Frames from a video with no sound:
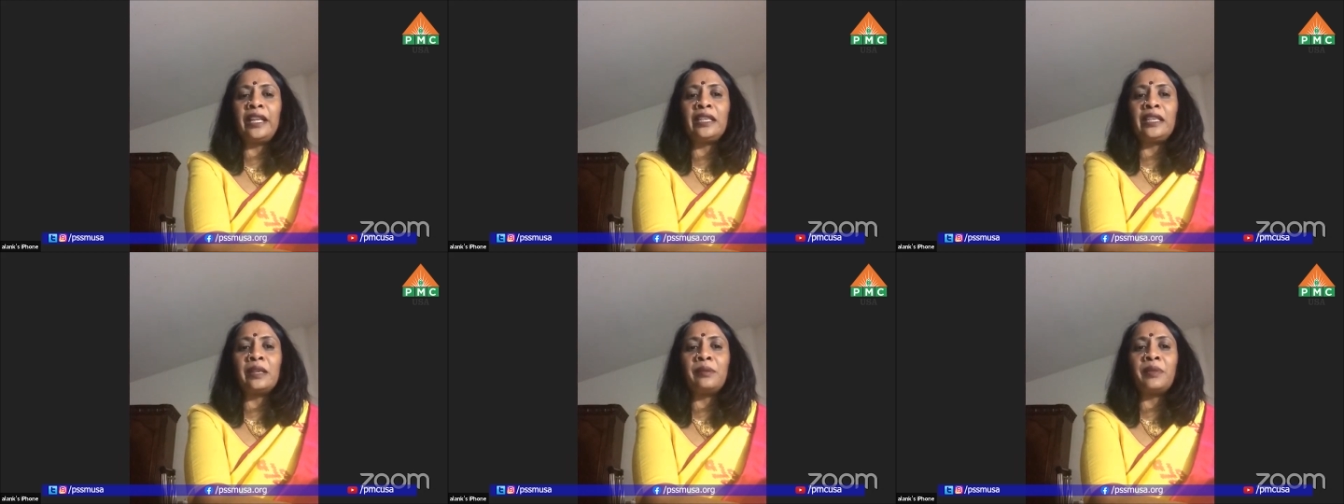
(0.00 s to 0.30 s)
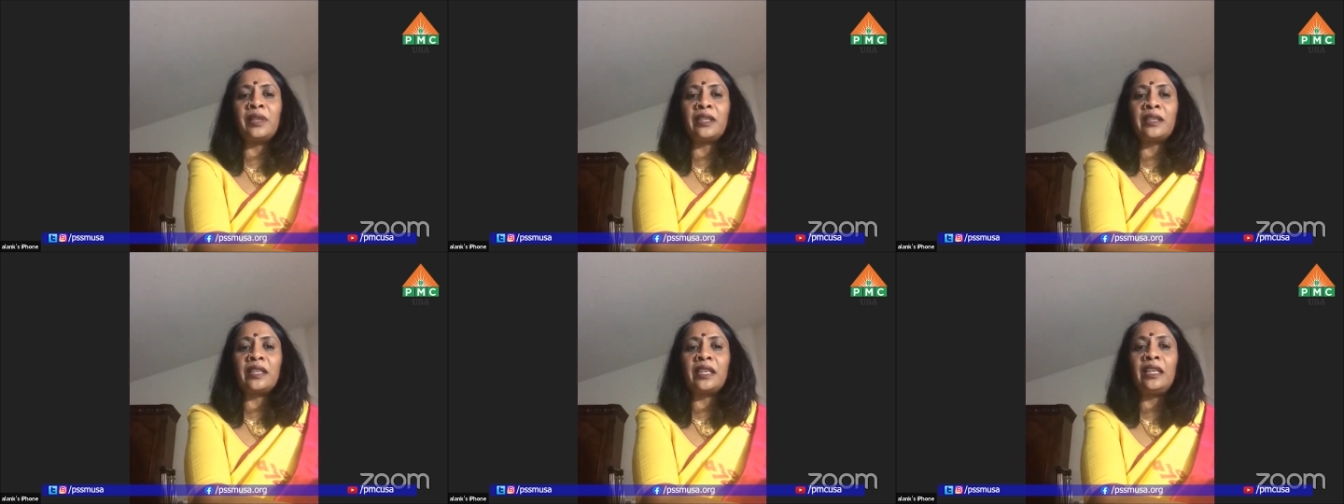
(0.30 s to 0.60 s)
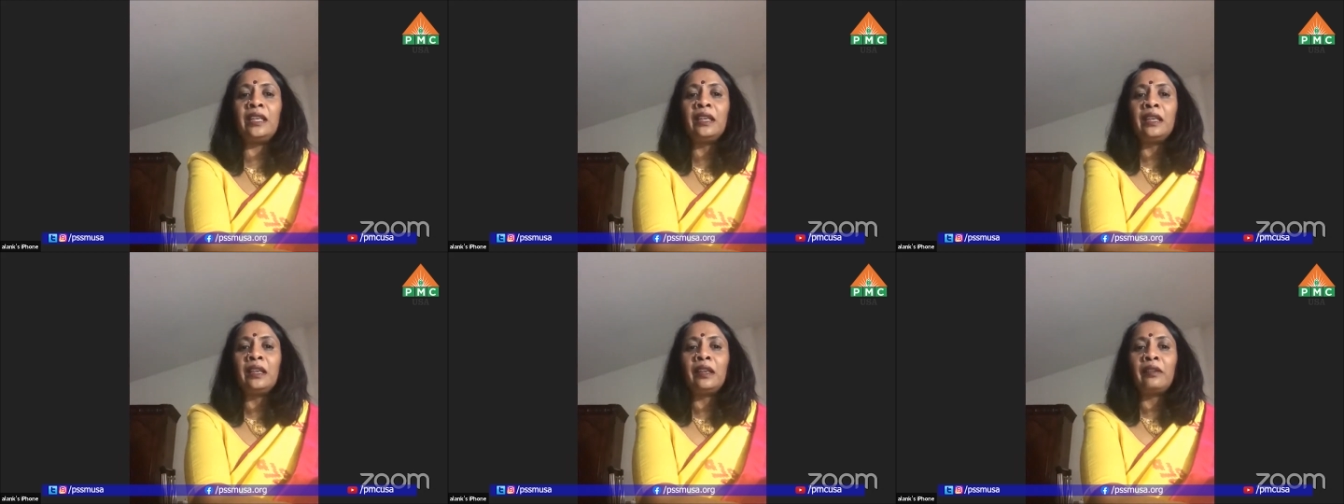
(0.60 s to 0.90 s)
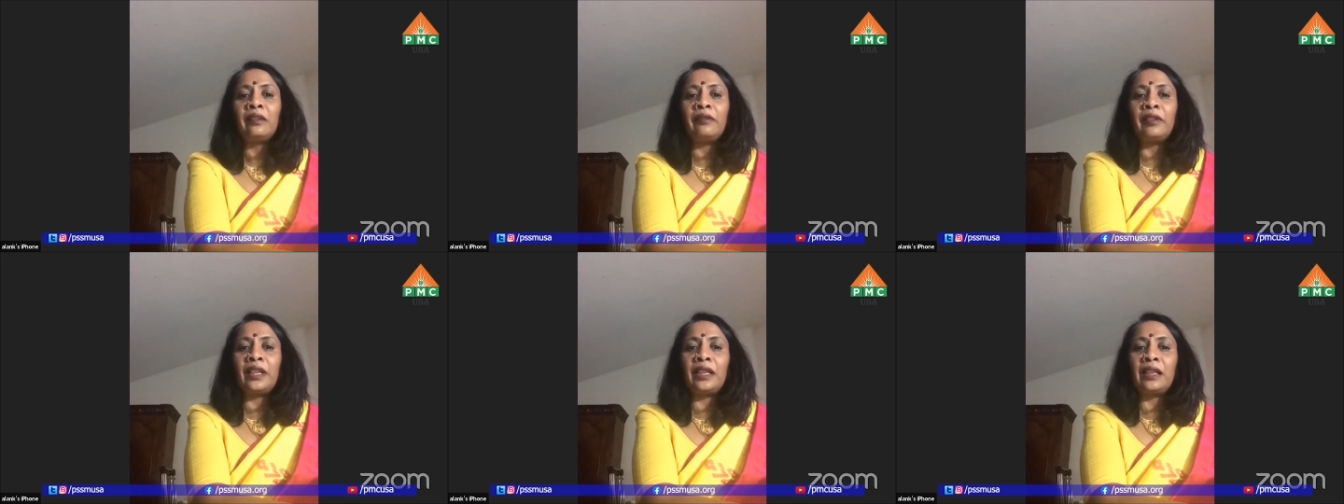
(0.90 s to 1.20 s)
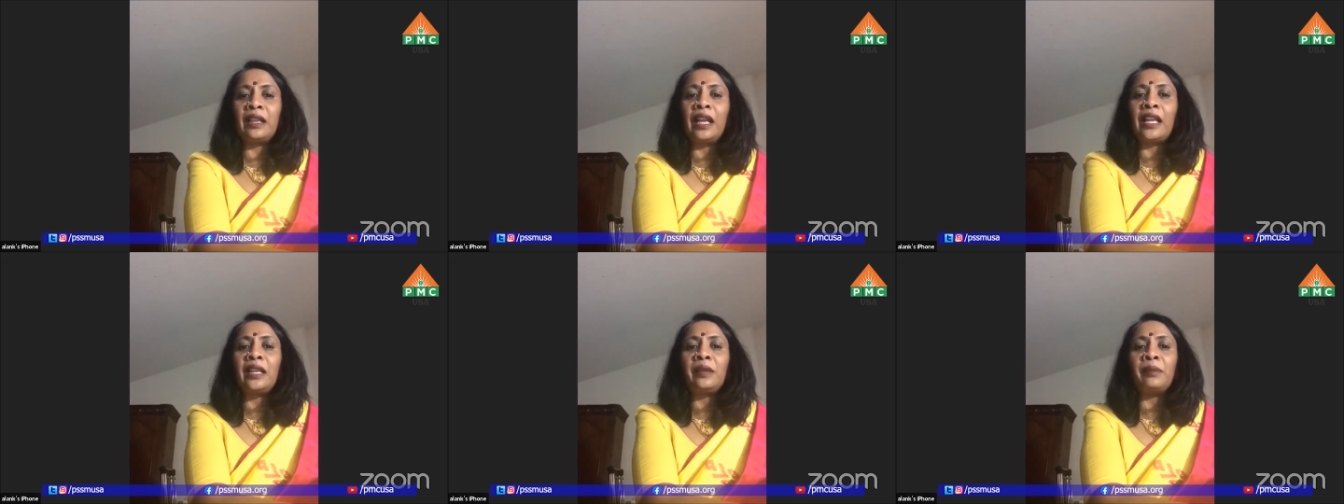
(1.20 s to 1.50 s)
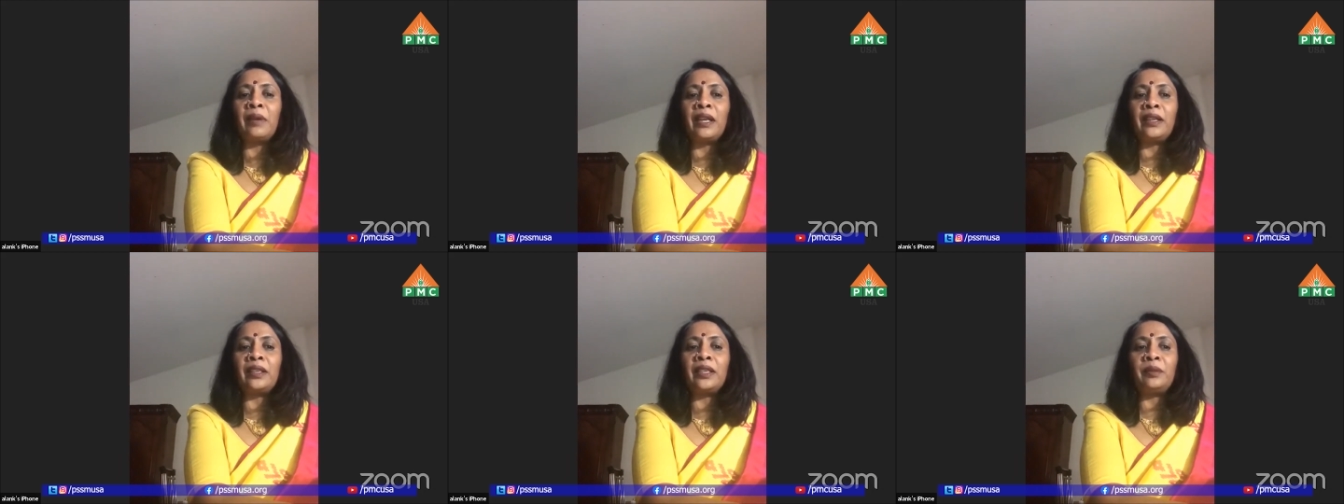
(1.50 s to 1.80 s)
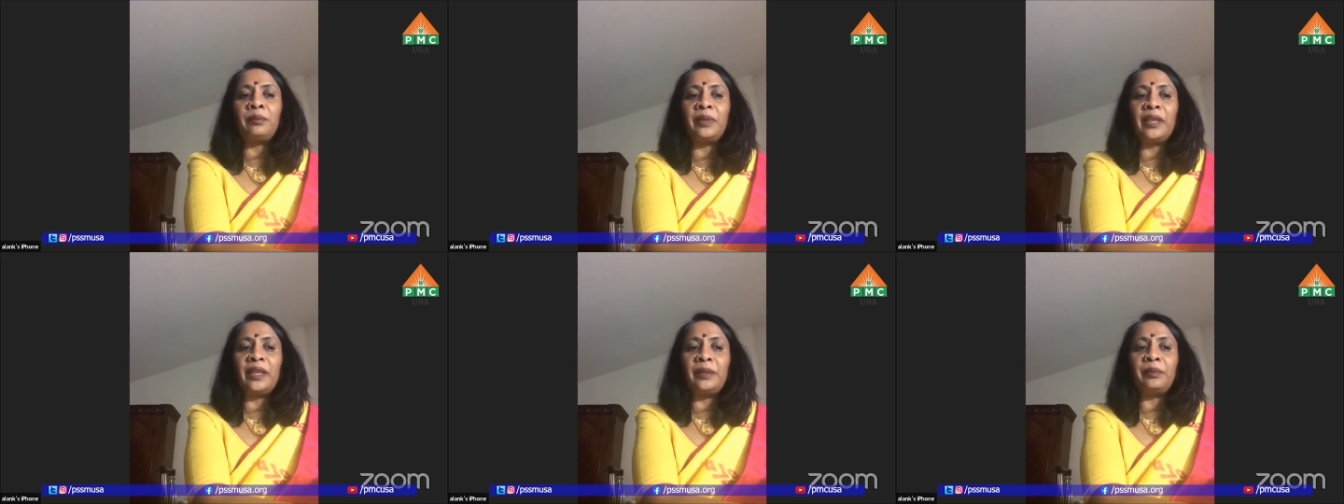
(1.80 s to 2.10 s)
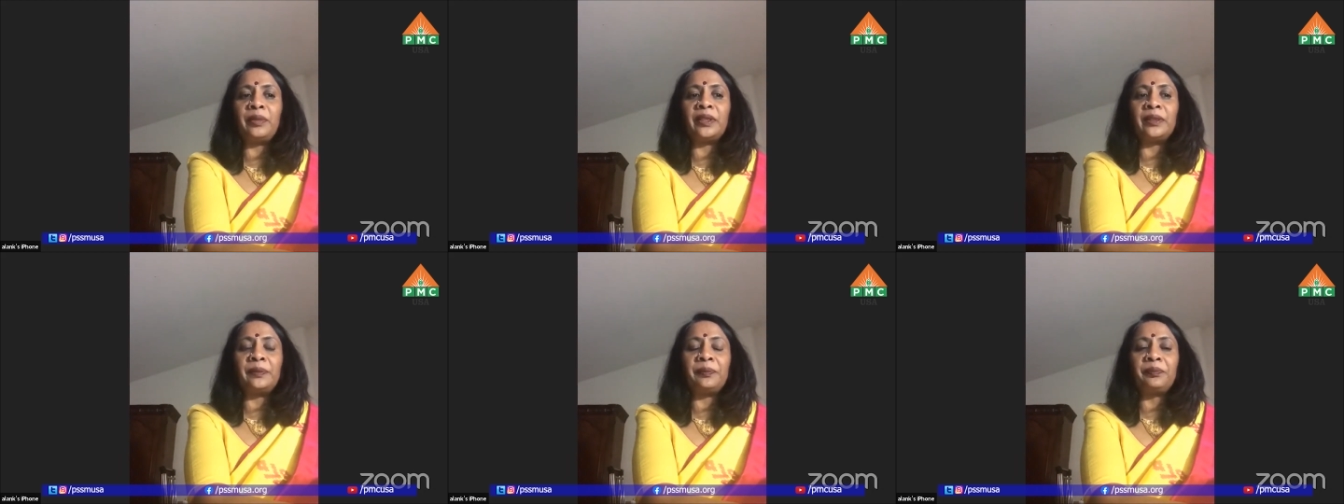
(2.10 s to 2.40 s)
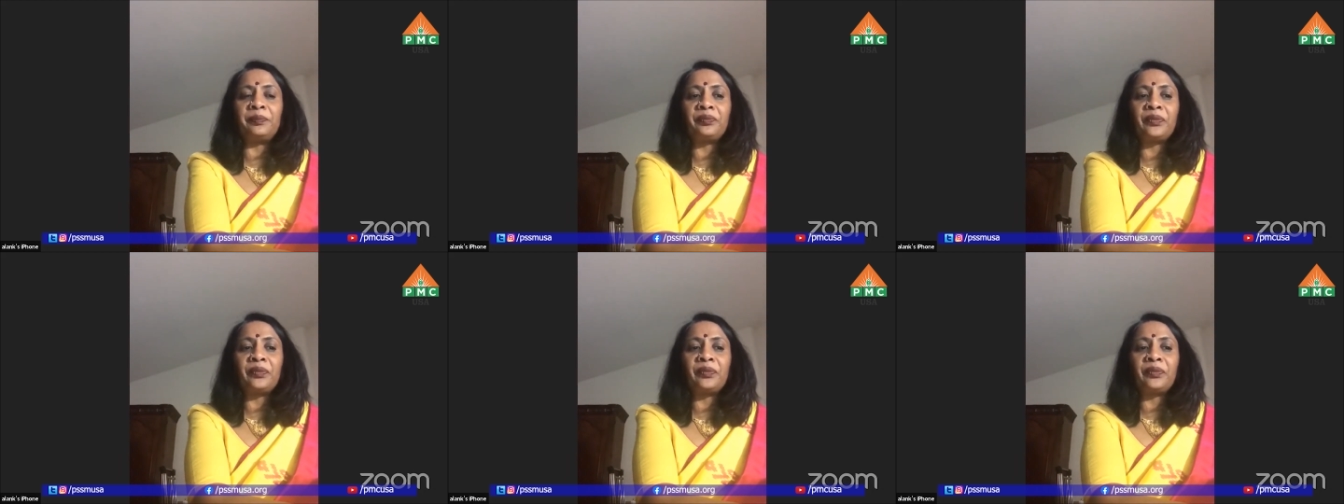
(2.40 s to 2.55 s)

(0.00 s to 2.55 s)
intimacy with like-minded people.